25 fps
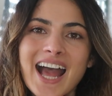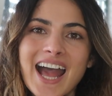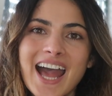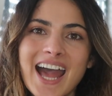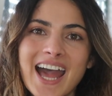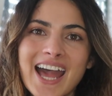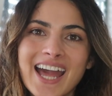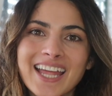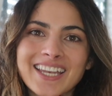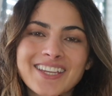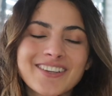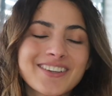
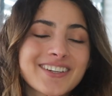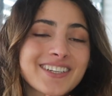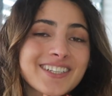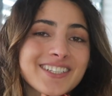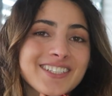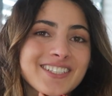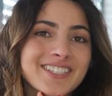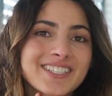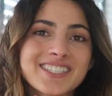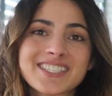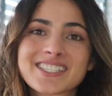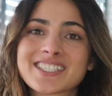and you
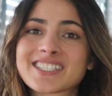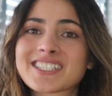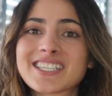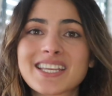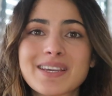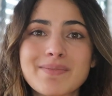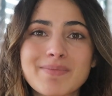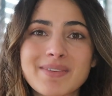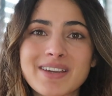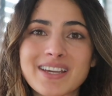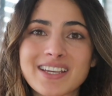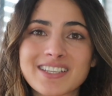can just
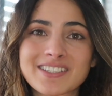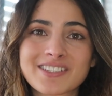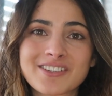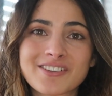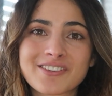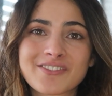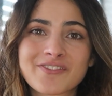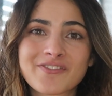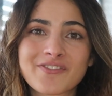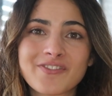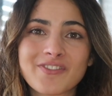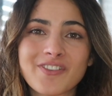see me as
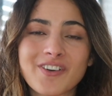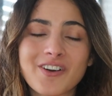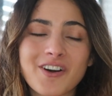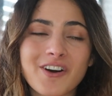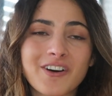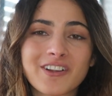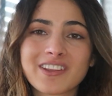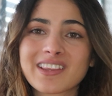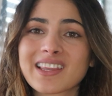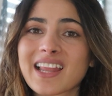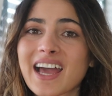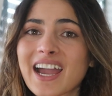your
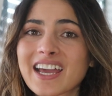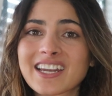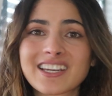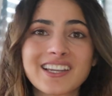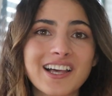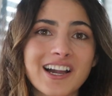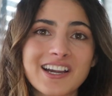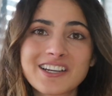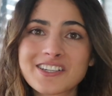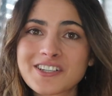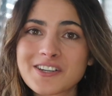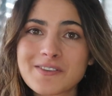online
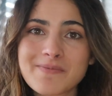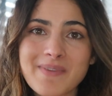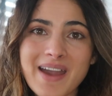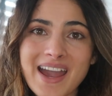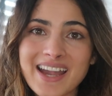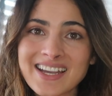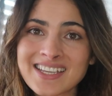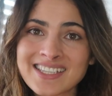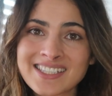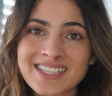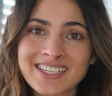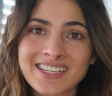luxury
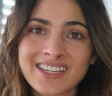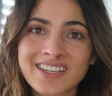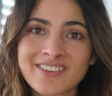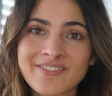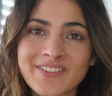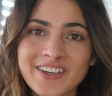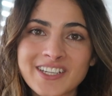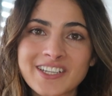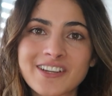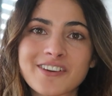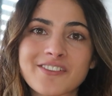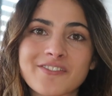magazine
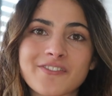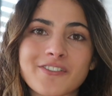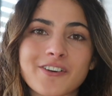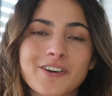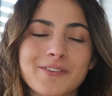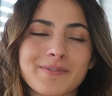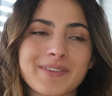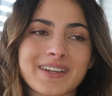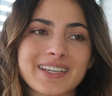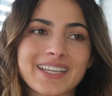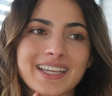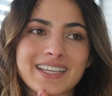in video
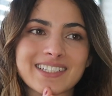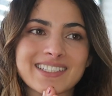format